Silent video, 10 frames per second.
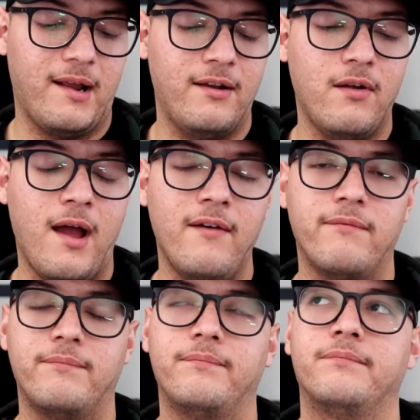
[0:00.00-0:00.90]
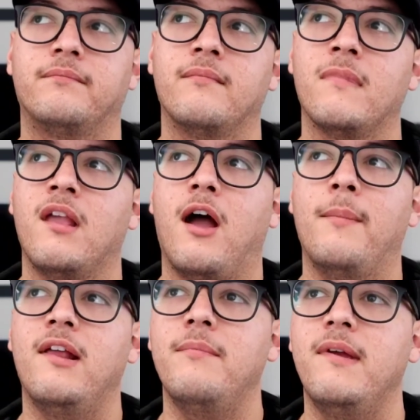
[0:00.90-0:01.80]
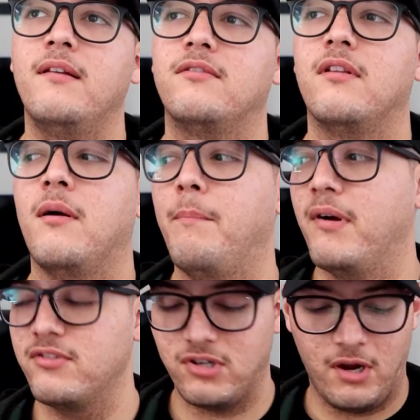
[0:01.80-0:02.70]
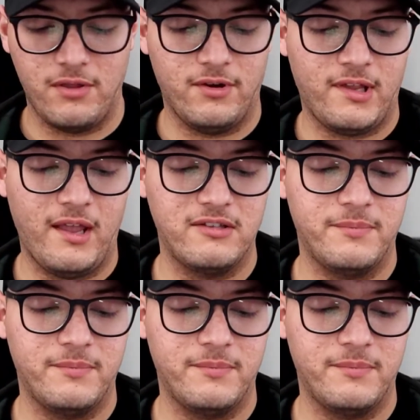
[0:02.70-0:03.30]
I've made a bunch of other cakes,